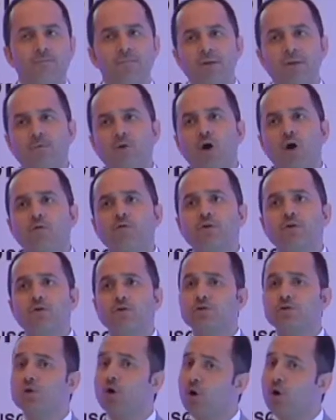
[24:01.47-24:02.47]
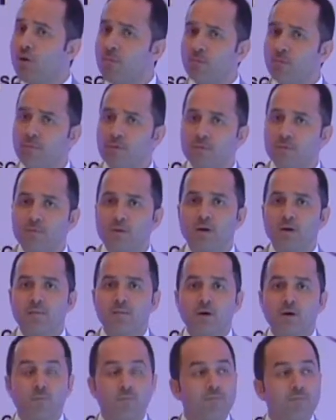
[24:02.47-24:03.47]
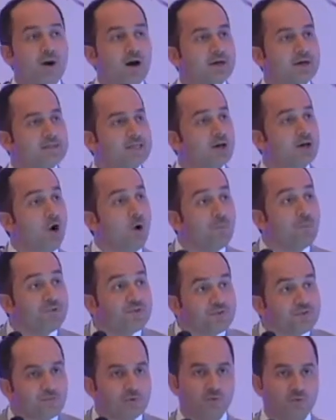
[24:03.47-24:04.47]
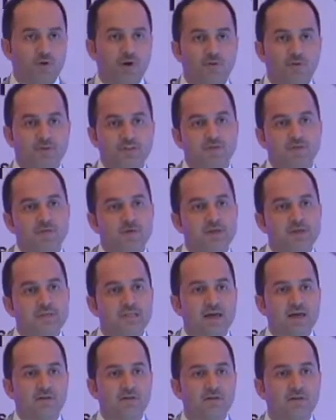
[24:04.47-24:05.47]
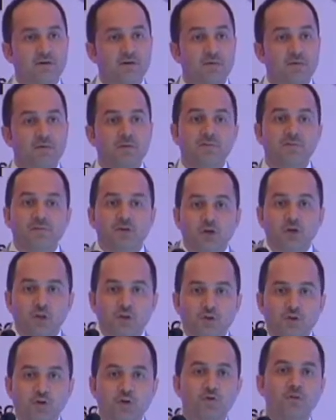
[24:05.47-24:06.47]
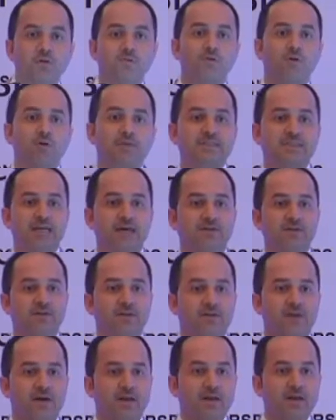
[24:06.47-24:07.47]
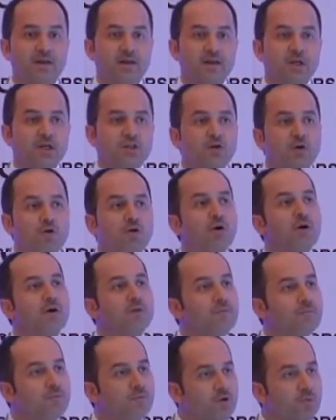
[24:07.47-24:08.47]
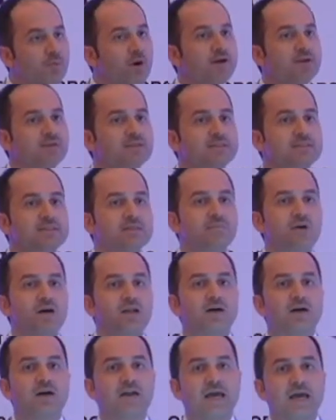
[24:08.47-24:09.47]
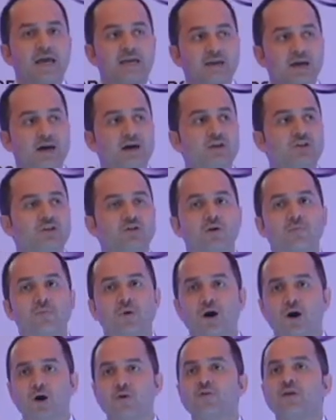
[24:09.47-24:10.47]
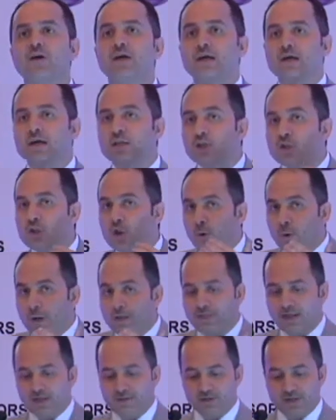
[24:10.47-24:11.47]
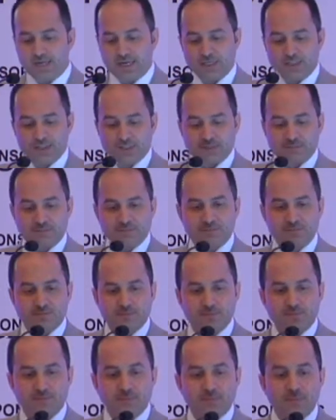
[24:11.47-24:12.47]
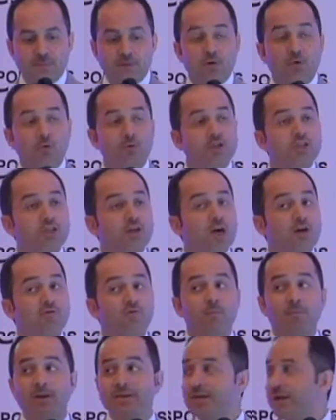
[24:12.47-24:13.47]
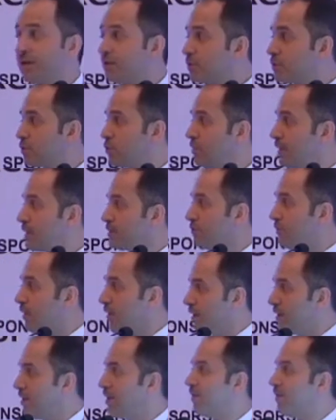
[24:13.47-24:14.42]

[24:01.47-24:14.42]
People often goes home by saying, oops, we forgot there's a Foley's catheter, continue the Foley's catheter then. So reminder system kind of kind of encourage you about knowing the indication. We start from medical school as well.